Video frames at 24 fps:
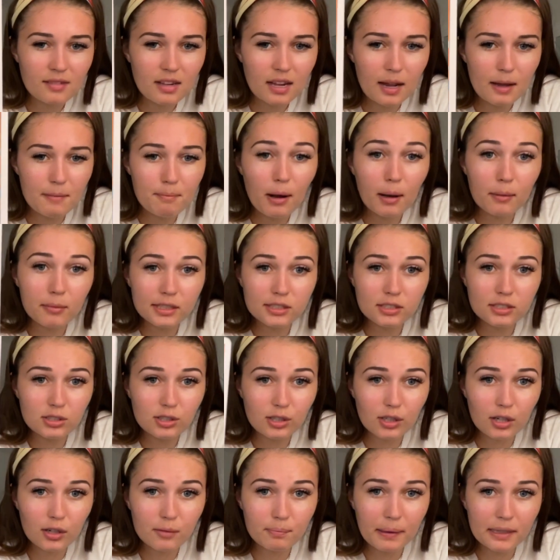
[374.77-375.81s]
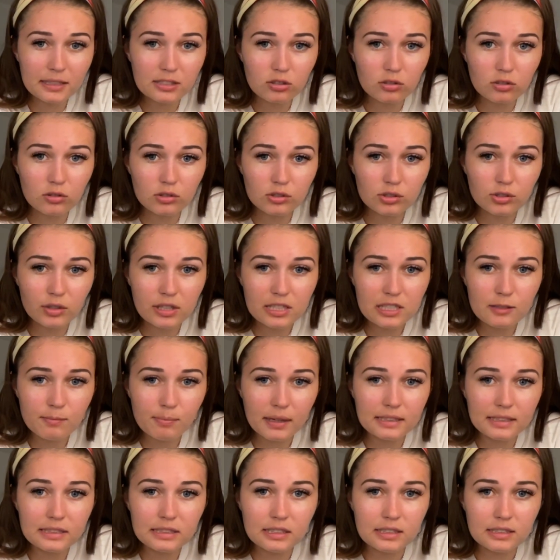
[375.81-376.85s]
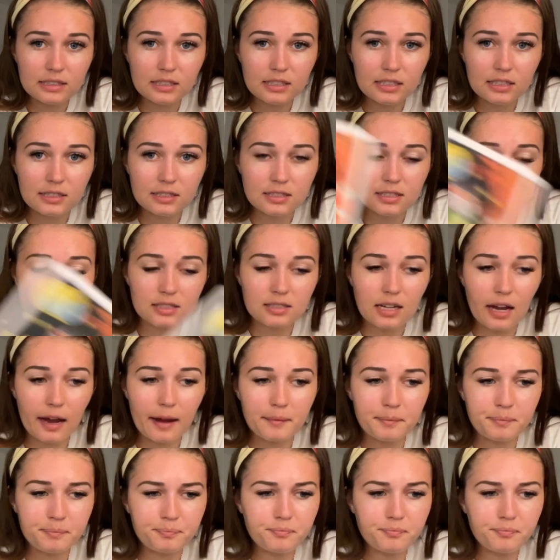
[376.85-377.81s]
and pumpkins are pentacles so he's planting seeds this guy